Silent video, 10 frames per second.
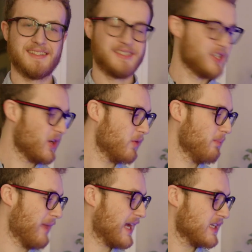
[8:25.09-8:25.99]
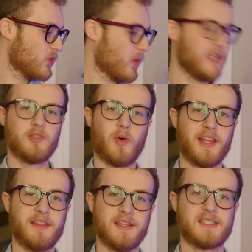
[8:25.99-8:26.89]
So back in
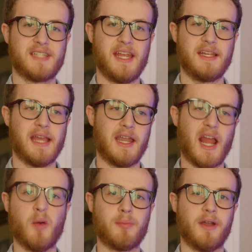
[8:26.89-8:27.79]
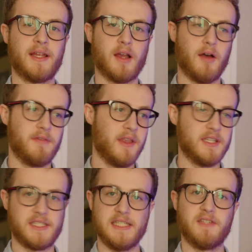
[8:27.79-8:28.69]
2020, this tank had an outbreak of the
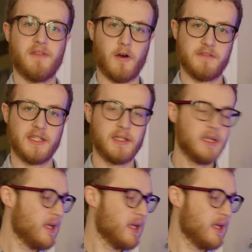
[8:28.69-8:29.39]
disease velvet.